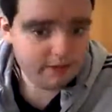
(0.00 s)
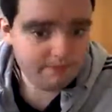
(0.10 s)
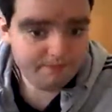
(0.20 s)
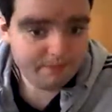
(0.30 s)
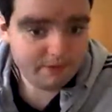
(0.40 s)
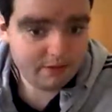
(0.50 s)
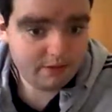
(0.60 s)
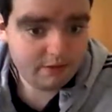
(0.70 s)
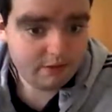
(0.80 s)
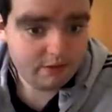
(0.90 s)
because
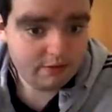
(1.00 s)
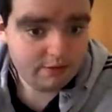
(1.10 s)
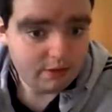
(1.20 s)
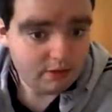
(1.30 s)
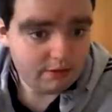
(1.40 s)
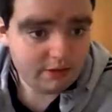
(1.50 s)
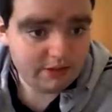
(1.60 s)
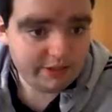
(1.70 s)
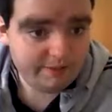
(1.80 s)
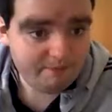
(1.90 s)
all
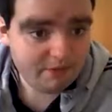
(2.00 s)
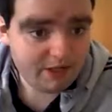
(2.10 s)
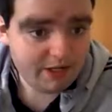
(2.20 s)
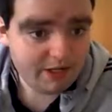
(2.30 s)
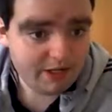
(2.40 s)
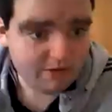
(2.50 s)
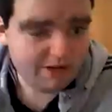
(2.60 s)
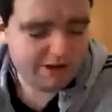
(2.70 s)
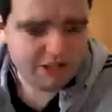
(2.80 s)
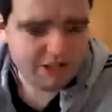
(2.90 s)
I would
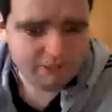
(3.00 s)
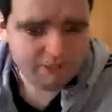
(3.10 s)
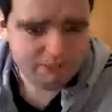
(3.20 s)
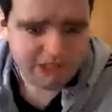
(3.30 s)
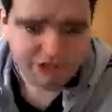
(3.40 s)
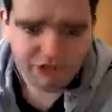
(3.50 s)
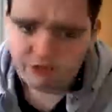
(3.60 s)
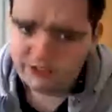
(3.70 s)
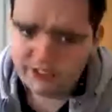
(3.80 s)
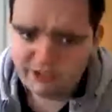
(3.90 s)
be doing is
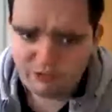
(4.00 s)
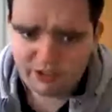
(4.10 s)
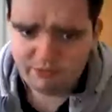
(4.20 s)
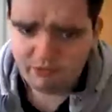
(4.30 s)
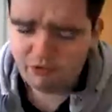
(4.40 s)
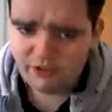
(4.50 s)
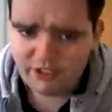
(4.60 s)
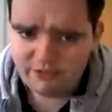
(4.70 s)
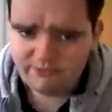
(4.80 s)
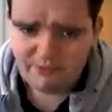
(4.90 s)
watching movies,
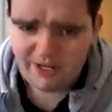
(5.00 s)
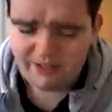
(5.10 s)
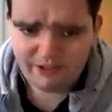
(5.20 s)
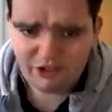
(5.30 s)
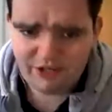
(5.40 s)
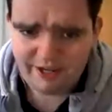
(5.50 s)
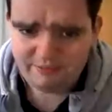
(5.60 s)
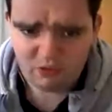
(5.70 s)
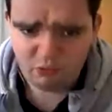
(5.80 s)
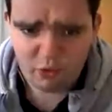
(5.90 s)
playing video games,
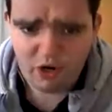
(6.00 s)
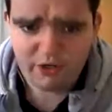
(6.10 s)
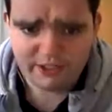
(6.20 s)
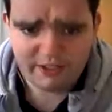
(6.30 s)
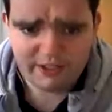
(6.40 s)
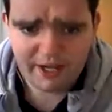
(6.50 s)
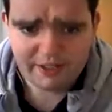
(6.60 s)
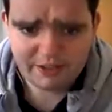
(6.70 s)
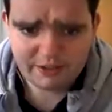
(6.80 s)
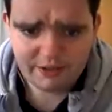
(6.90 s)
and walking and that,
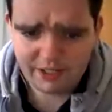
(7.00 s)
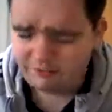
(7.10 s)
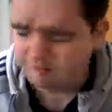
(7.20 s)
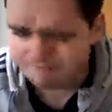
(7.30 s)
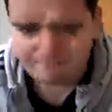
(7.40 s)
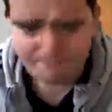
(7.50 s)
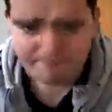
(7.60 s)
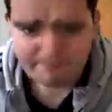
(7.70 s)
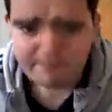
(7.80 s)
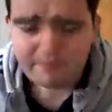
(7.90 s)
like,
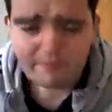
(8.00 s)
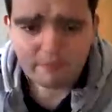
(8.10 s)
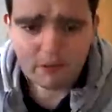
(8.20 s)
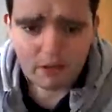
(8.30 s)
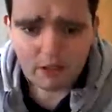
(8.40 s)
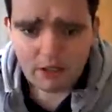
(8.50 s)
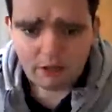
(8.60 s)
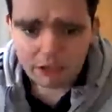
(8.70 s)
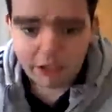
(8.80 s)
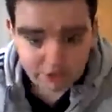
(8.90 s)

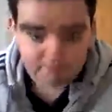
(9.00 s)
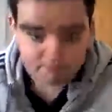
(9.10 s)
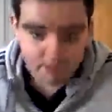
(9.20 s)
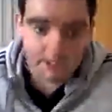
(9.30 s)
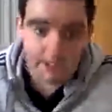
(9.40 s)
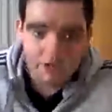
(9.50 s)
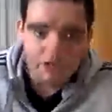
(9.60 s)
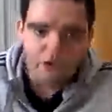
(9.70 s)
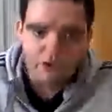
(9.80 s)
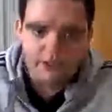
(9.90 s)
which I like
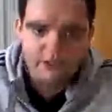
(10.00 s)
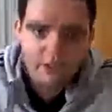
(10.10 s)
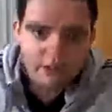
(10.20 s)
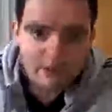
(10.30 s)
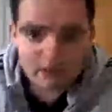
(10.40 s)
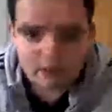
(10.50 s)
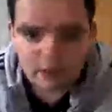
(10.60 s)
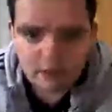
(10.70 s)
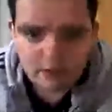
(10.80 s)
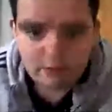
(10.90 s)
doing.
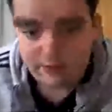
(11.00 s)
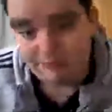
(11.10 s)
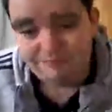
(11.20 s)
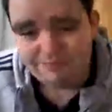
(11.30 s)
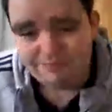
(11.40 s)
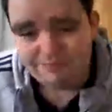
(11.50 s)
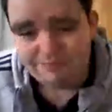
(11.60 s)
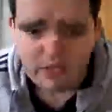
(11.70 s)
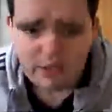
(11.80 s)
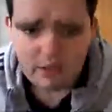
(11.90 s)
Well,
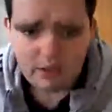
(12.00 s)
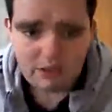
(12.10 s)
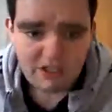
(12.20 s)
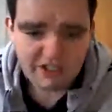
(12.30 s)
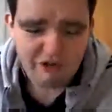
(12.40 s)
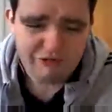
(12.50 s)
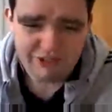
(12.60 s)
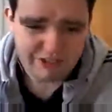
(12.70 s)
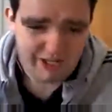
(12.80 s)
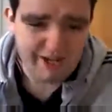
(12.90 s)
I don't
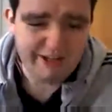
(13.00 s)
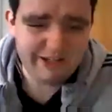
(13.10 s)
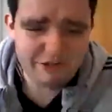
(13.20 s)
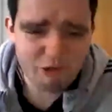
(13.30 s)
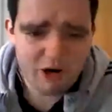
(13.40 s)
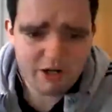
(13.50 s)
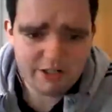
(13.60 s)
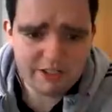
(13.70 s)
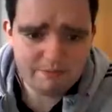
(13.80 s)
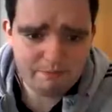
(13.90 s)
like walking,
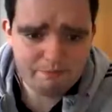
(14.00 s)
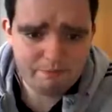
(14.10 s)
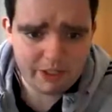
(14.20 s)
but